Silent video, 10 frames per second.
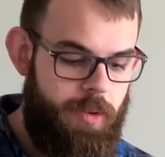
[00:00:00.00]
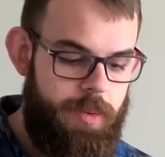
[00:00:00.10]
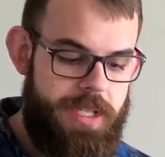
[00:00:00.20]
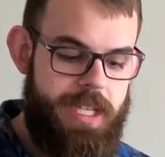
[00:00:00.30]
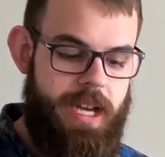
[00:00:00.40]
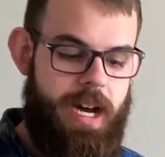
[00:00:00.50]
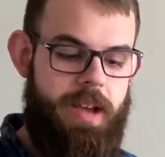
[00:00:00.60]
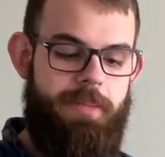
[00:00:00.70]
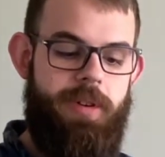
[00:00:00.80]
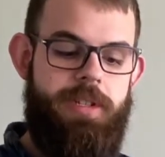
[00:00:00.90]
We see the high
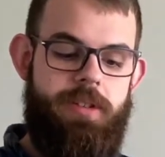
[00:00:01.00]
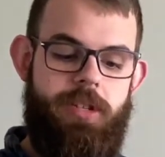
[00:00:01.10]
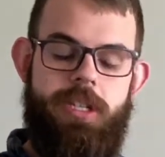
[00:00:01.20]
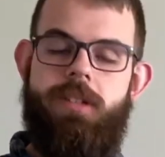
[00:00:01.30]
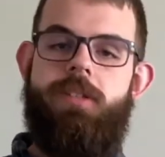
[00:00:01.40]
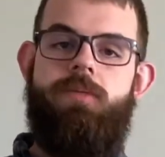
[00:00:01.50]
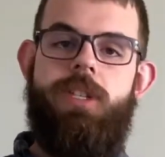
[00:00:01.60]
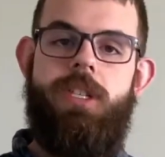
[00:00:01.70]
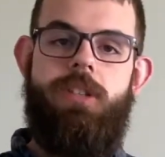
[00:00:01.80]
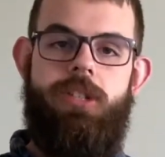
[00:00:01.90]
priest and Jesus, and we
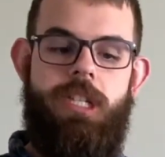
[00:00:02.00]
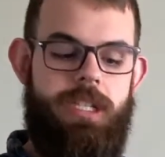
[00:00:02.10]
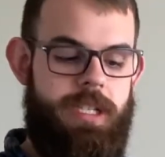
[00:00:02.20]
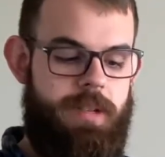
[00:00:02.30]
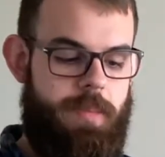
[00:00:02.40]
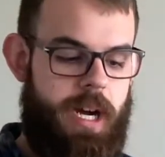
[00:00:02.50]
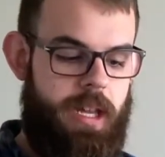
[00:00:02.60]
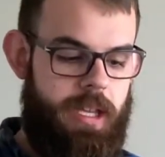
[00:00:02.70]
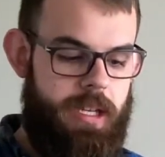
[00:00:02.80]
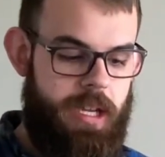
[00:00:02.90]
see Jesus and Pilate.